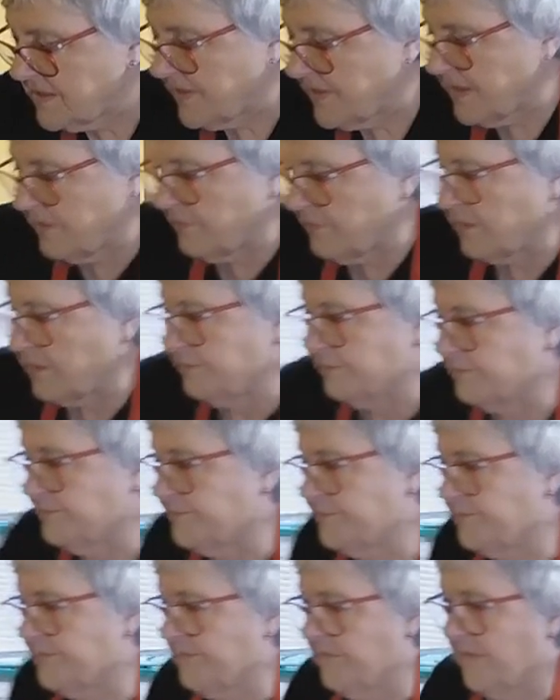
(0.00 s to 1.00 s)
There we are.
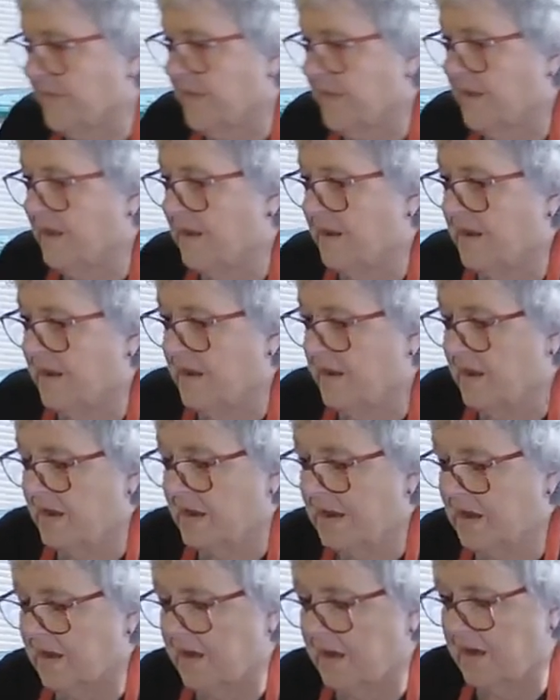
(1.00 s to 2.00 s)

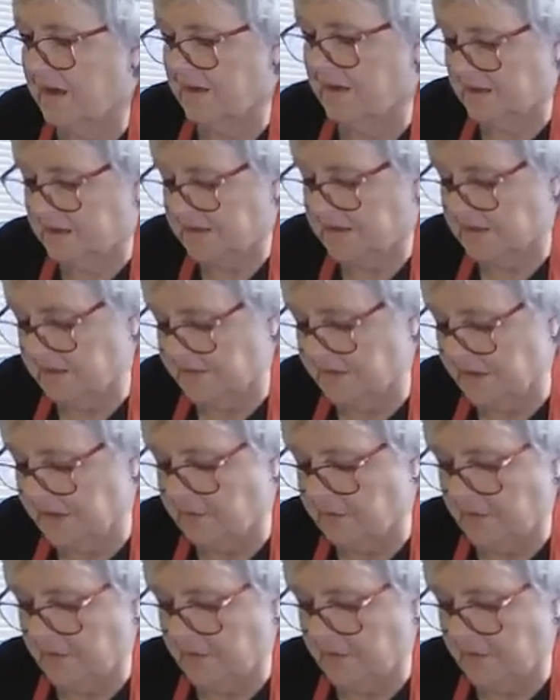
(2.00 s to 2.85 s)
And so that